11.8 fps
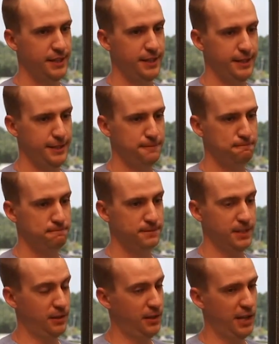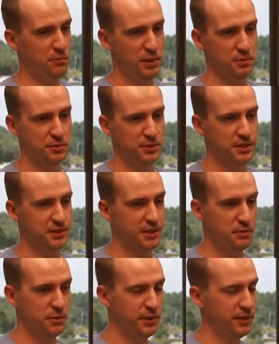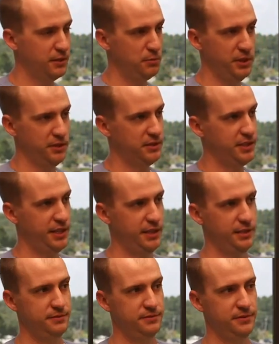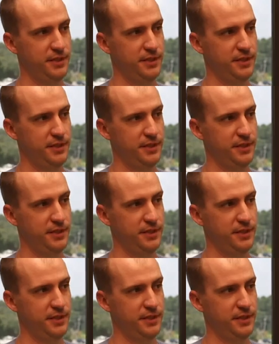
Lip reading: And a lot of people just come up here debilitated.